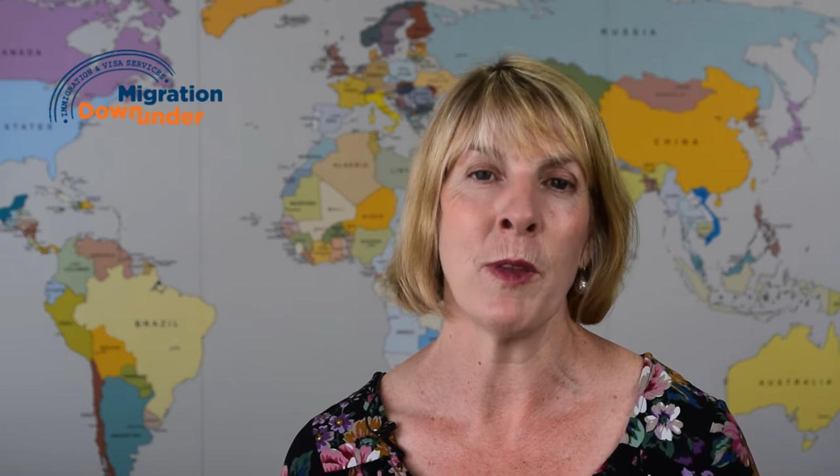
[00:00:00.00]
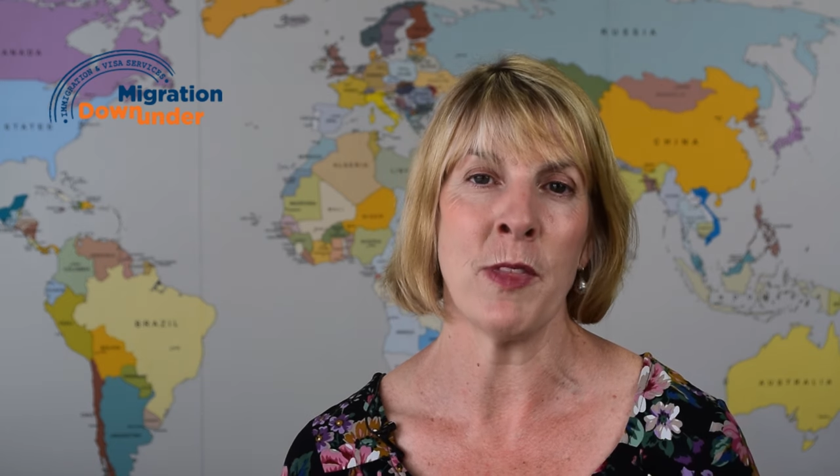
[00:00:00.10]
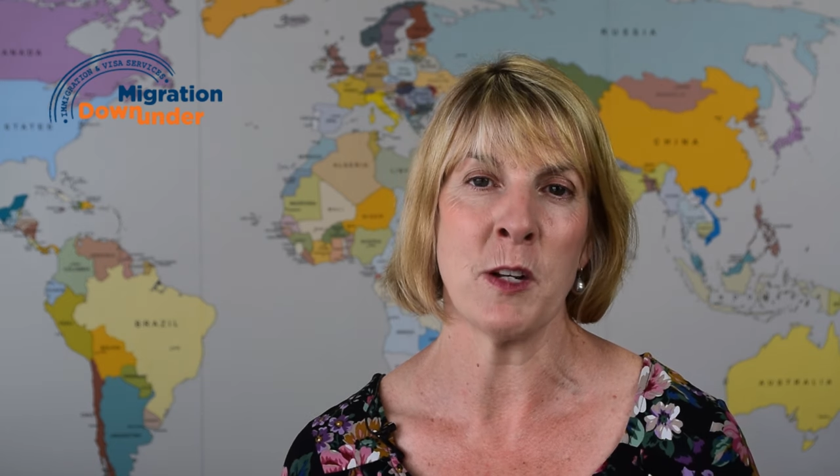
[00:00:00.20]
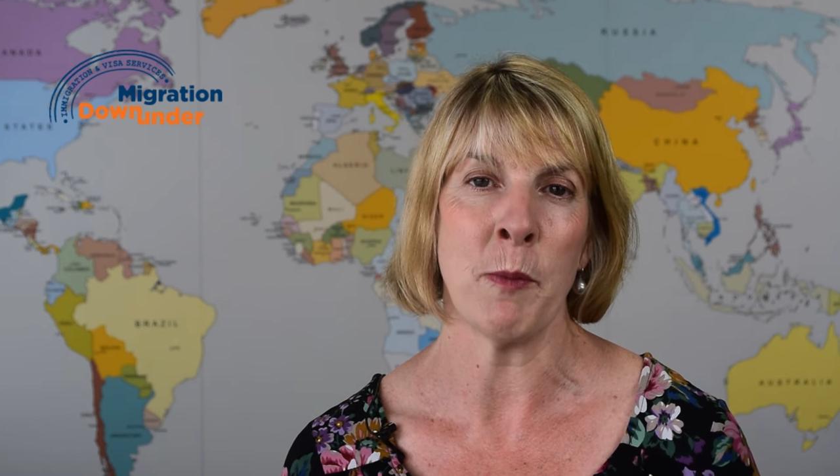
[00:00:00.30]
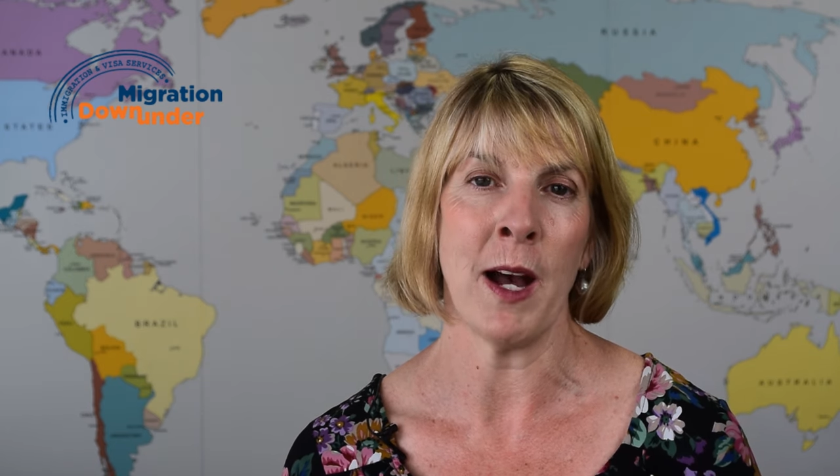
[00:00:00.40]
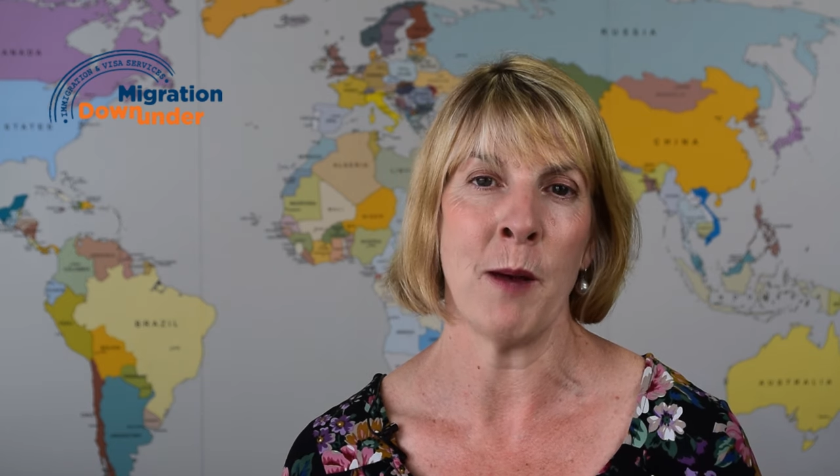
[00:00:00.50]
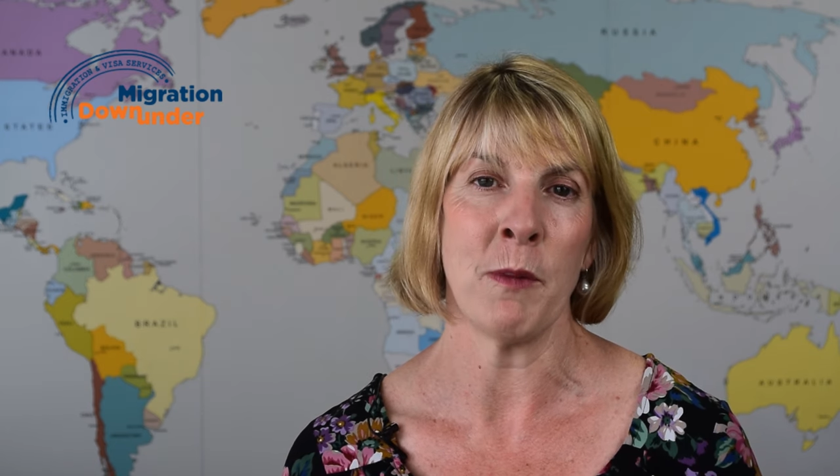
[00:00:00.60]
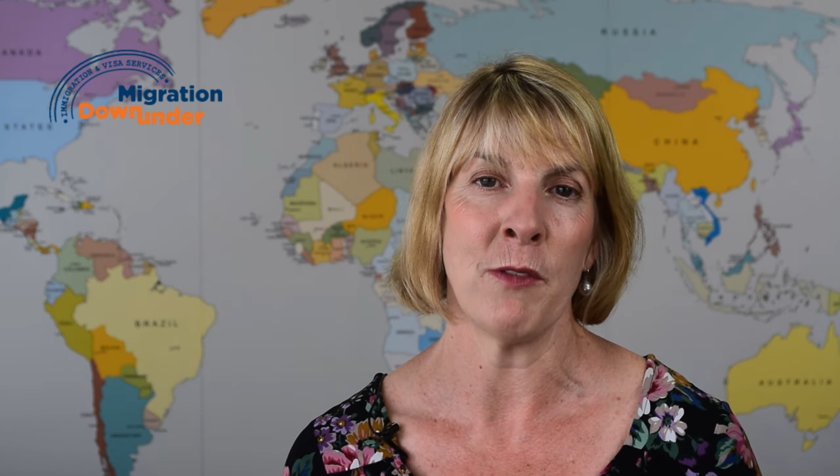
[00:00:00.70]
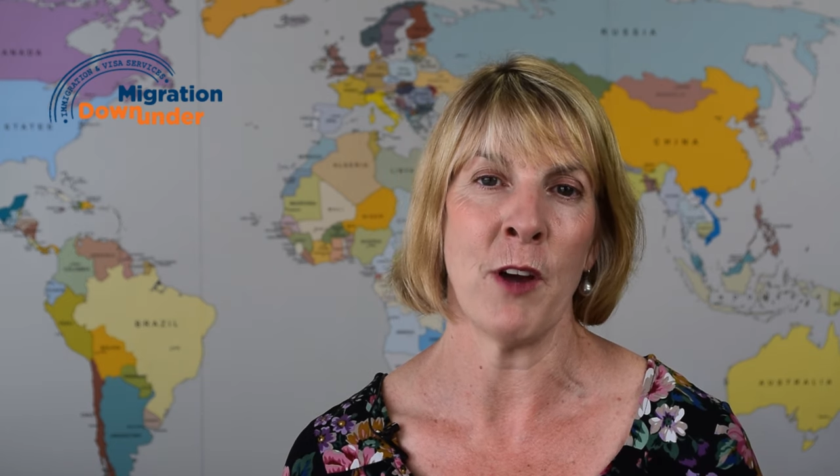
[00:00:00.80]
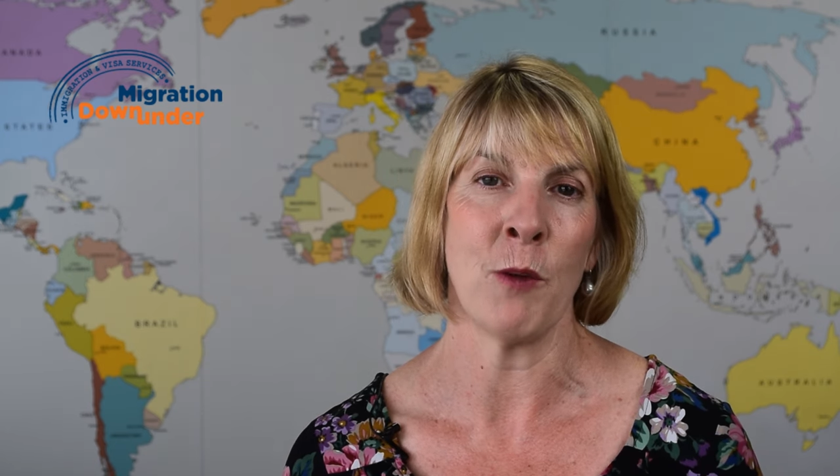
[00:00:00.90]
with the
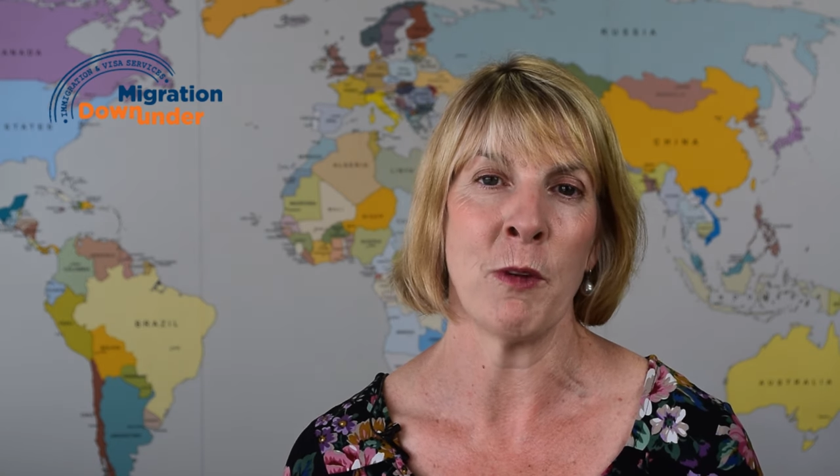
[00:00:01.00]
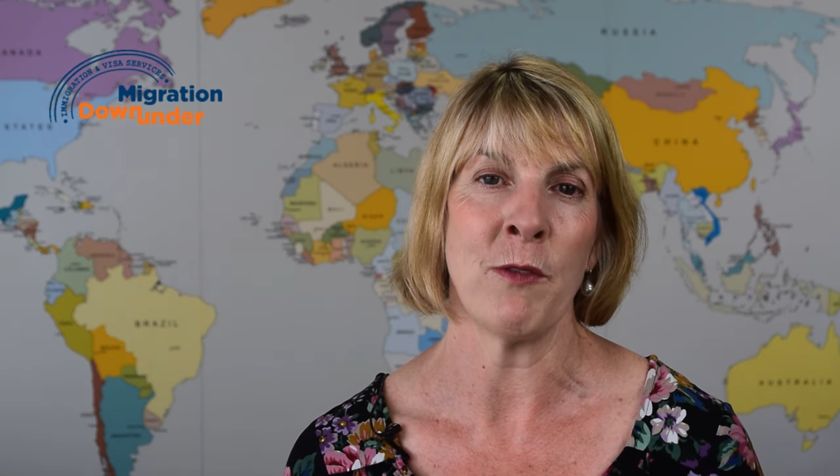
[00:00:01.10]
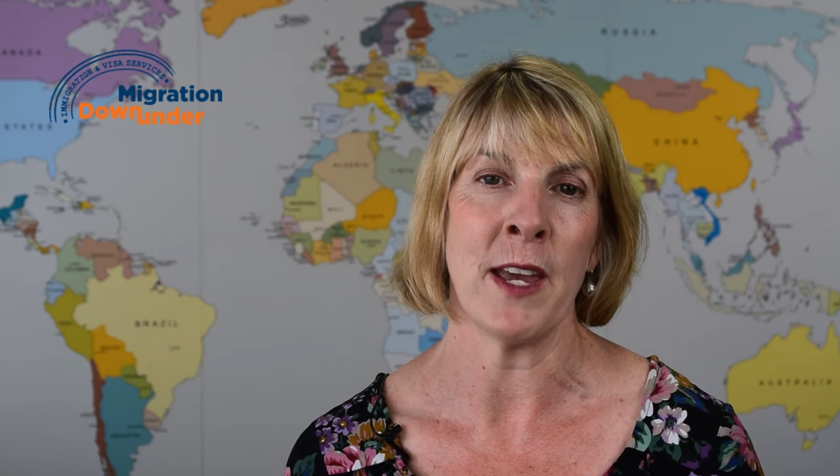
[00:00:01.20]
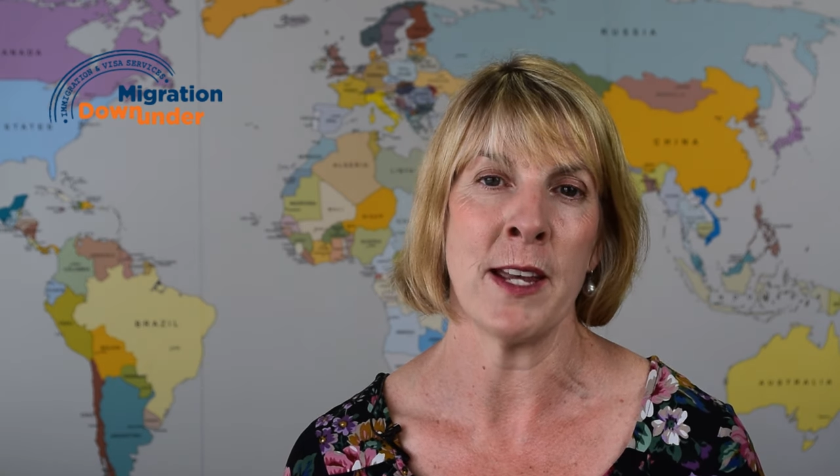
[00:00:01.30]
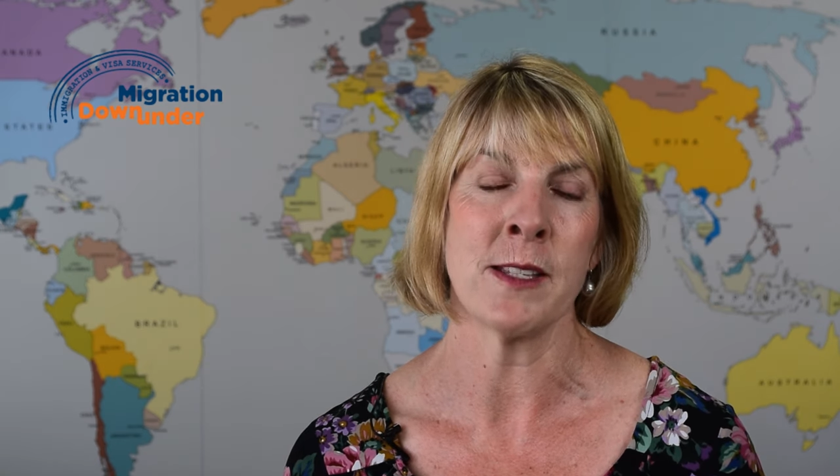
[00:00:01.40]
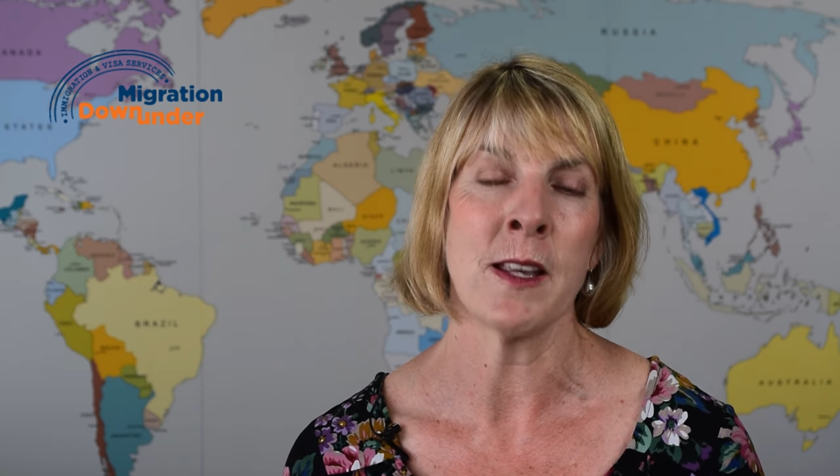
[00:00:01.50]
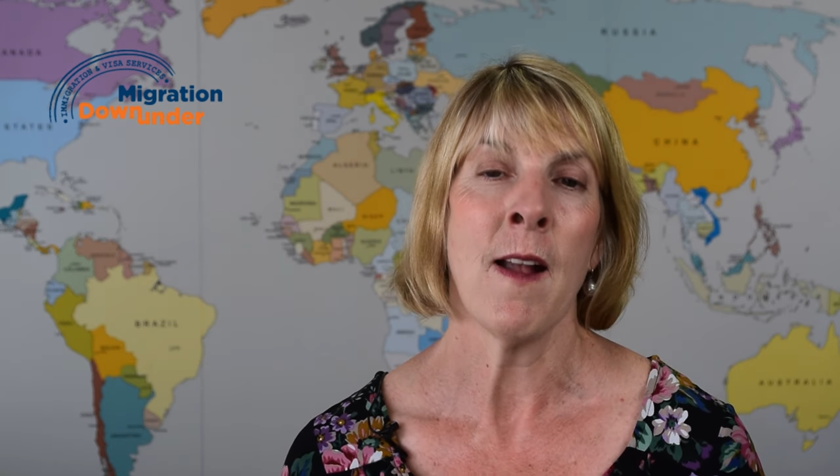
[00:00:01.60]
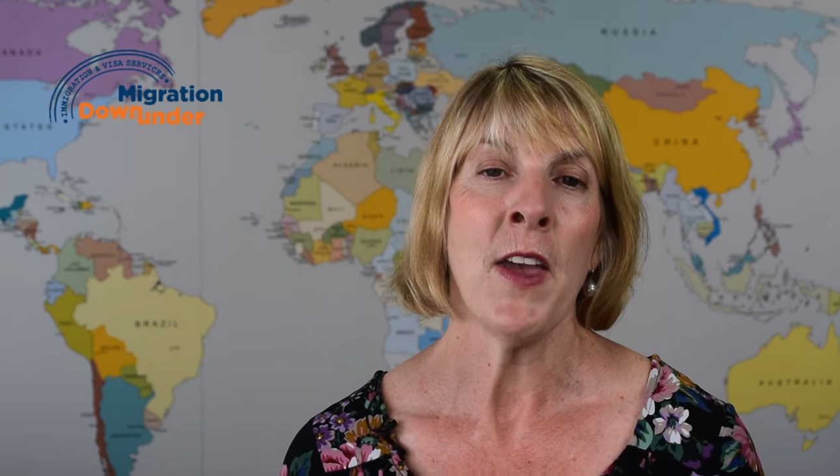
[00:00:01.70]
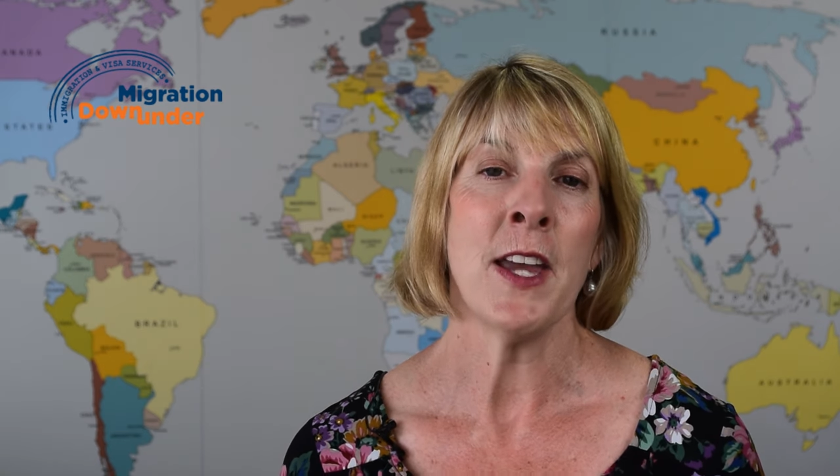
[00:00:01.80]
Department of Home Affairs.